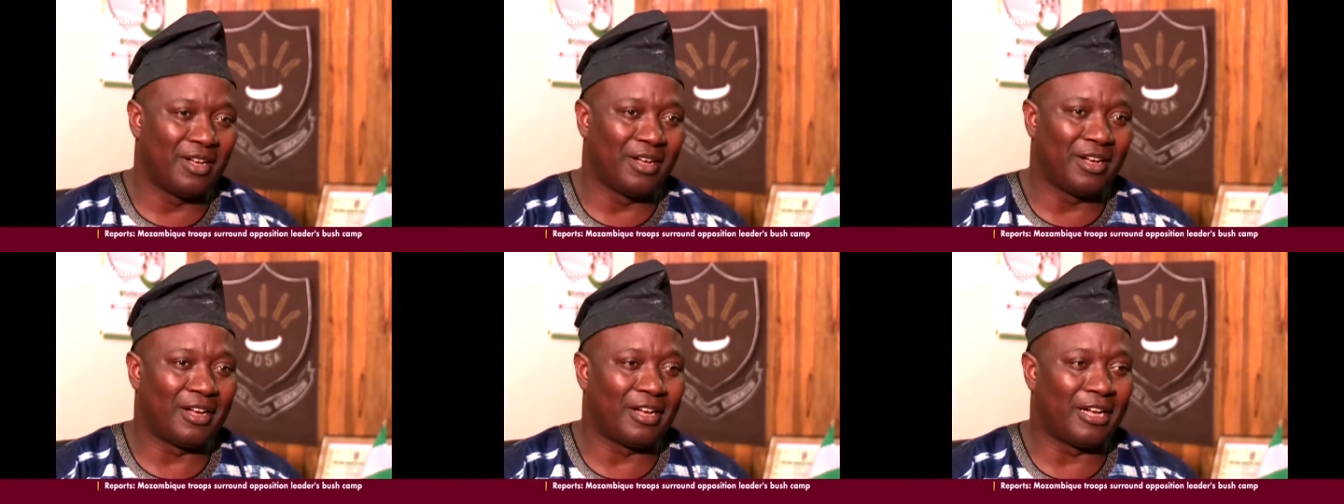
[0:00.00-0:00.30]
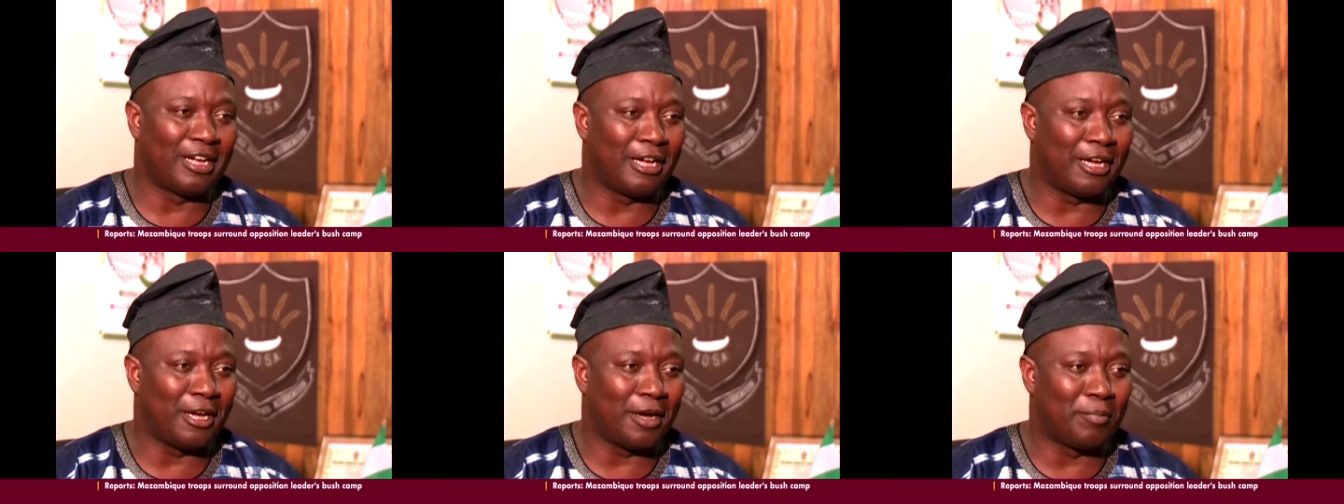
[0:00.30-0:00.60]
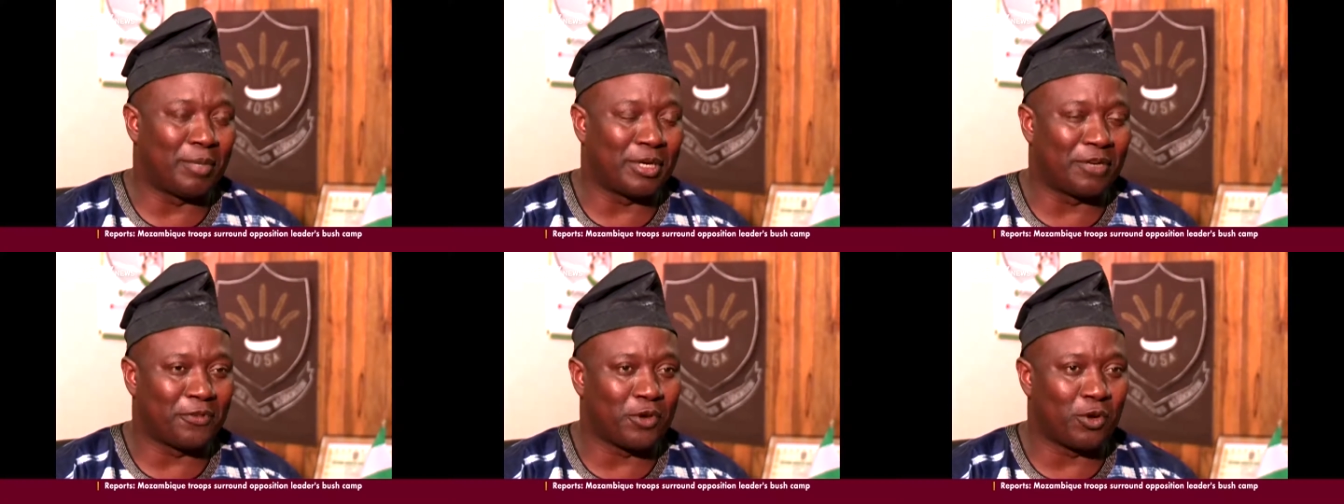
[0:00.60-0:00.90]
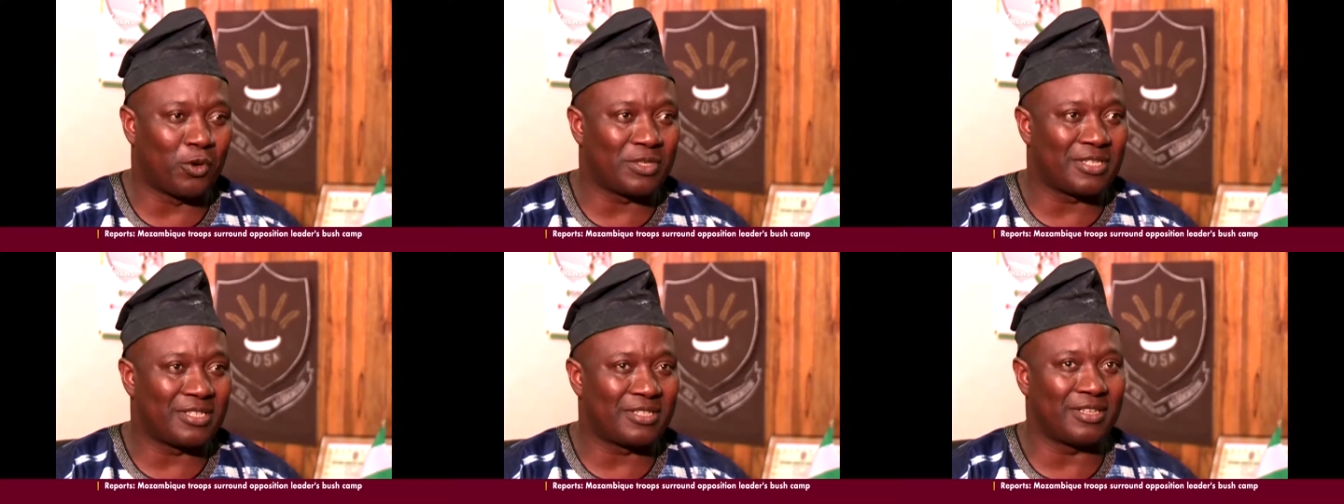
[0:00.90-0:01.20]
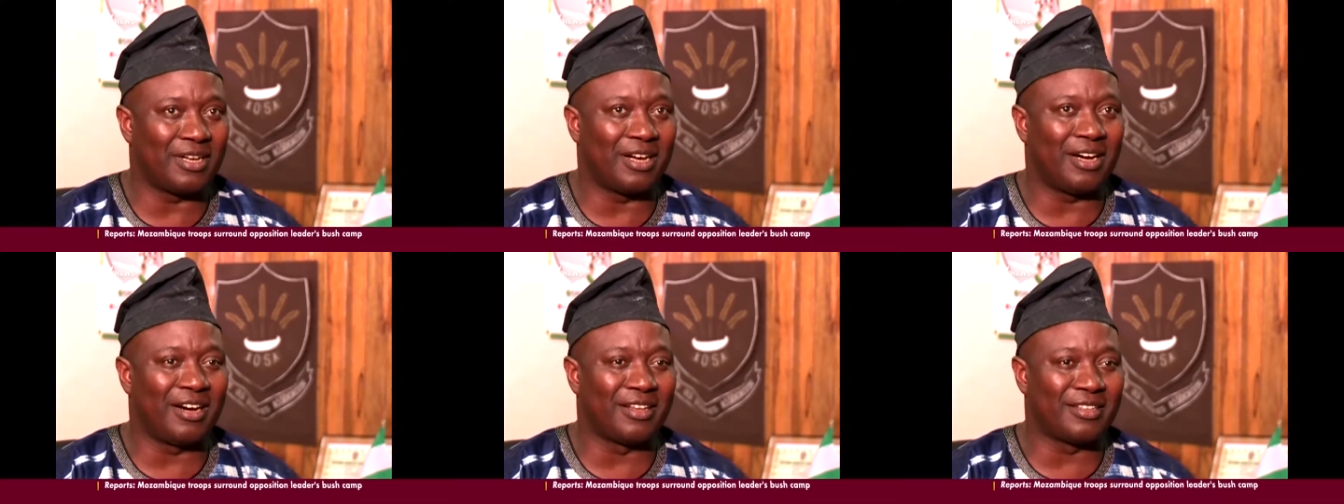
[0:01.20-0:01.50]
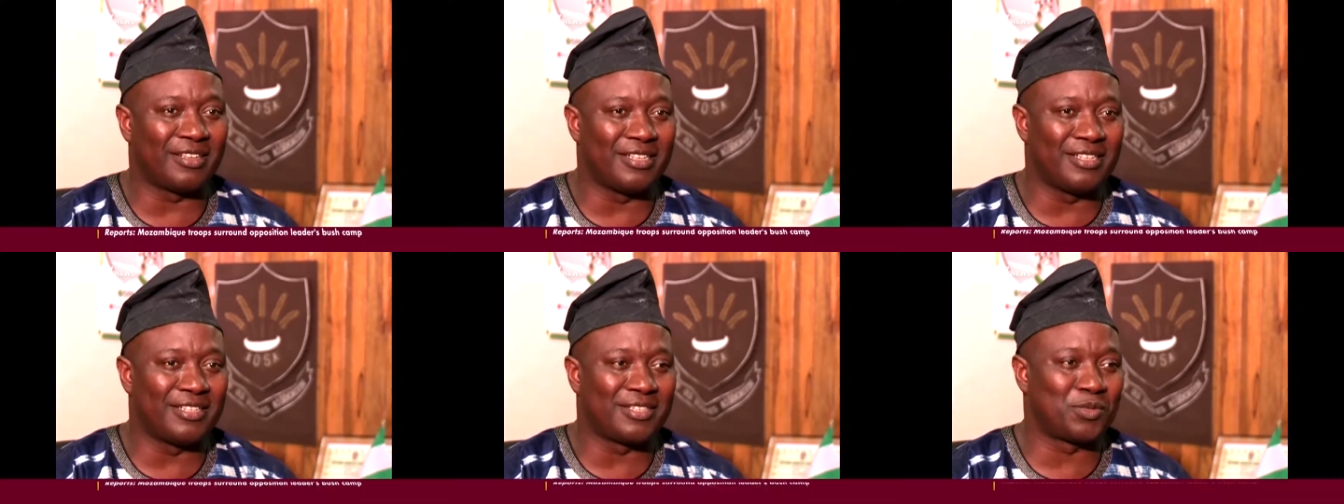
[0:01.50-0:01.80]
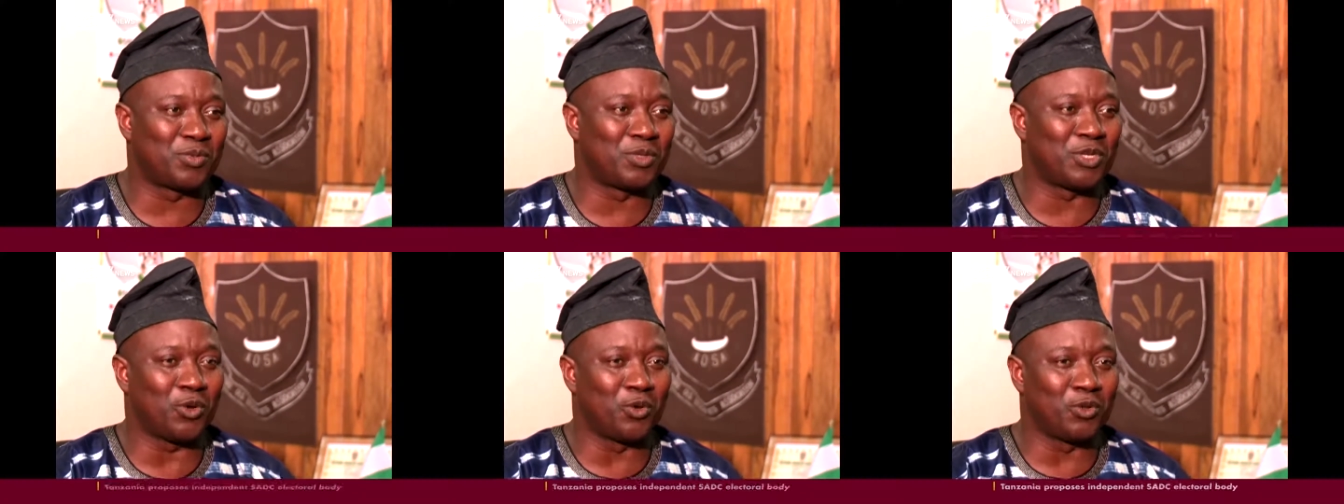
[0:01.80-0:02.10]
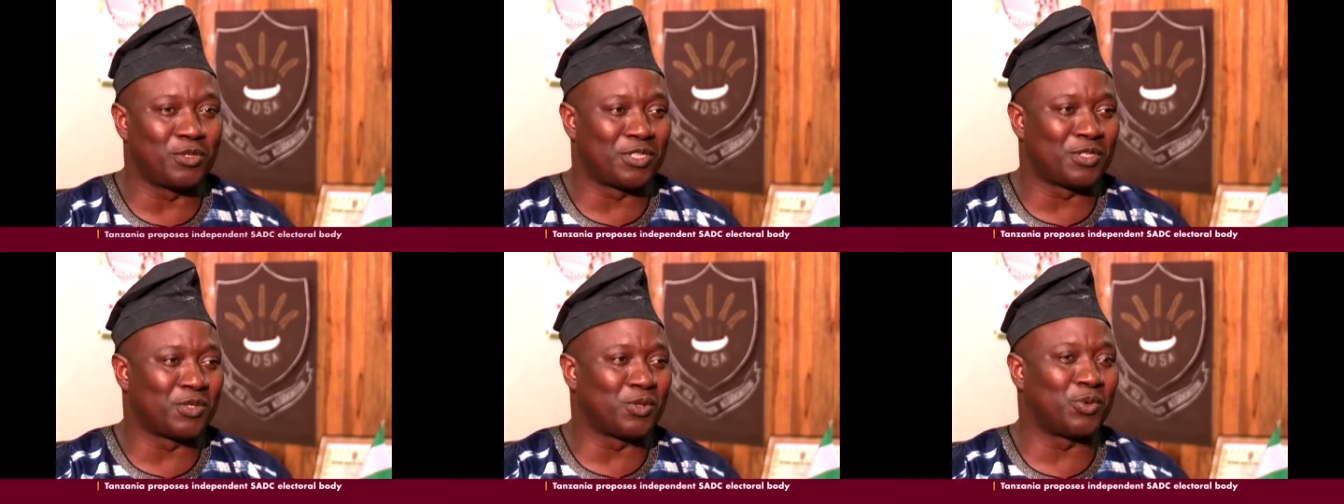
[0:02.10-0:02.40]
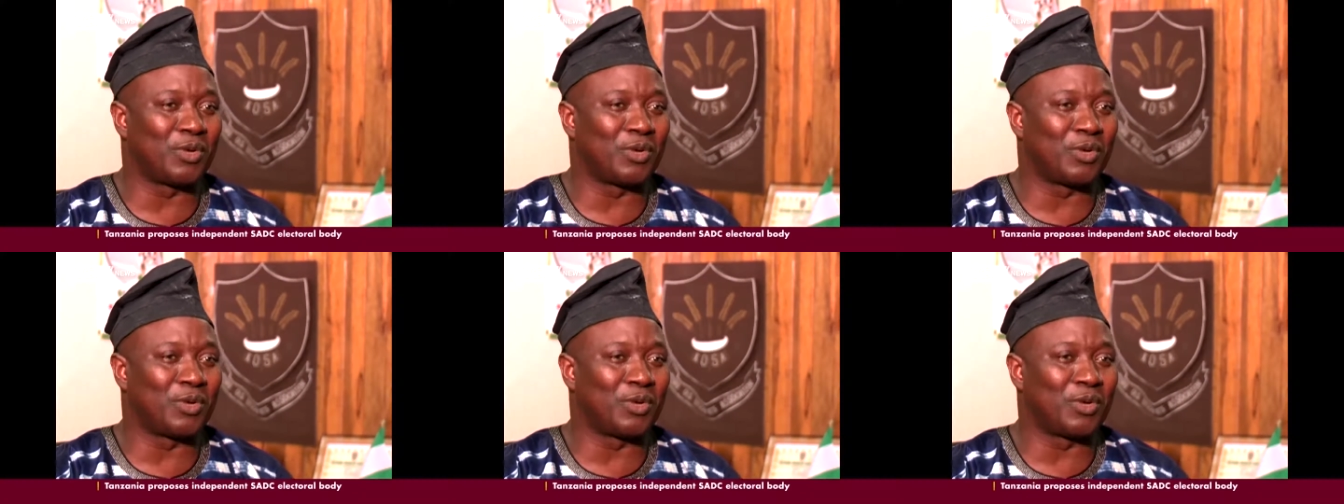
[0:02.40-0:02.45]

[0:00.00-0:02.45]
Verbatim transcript: But of course, others would also